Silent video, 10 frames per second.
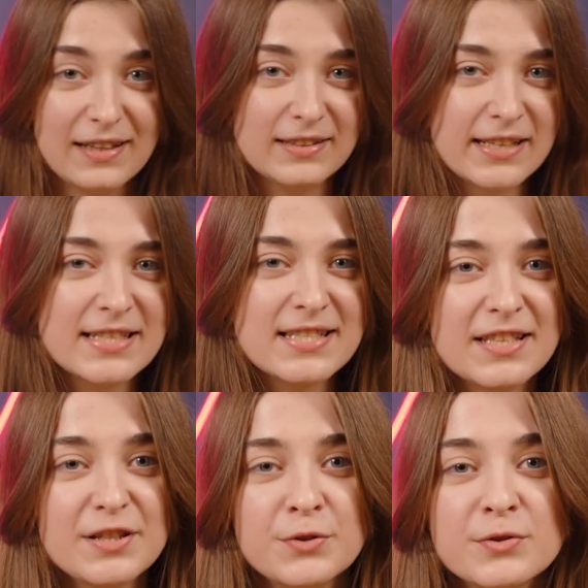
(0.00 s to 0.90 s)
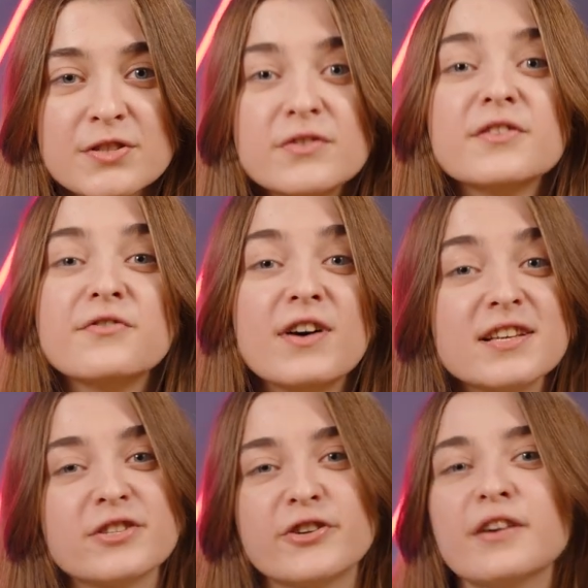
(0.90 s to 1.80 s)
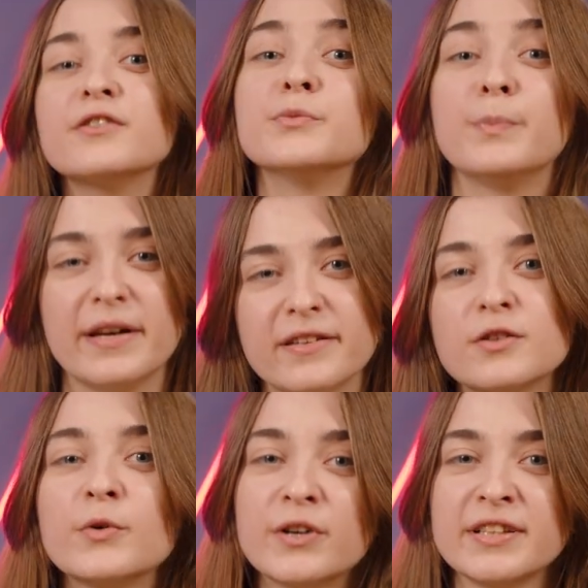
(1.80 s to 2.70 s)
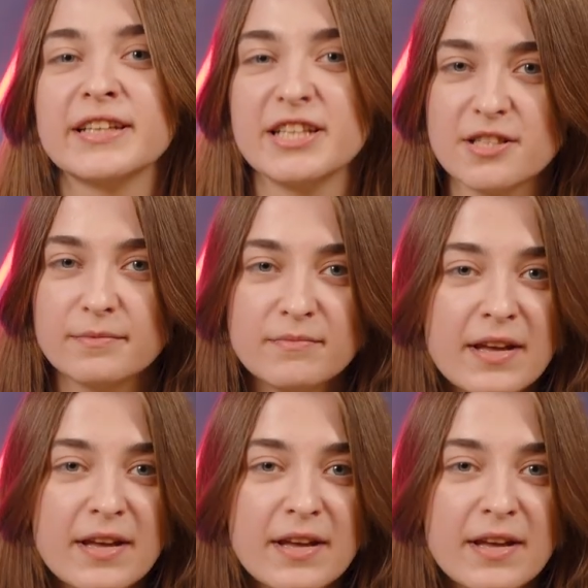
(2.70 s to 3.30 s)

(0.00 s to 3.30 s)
Let's see who's on the fast track to better coordination.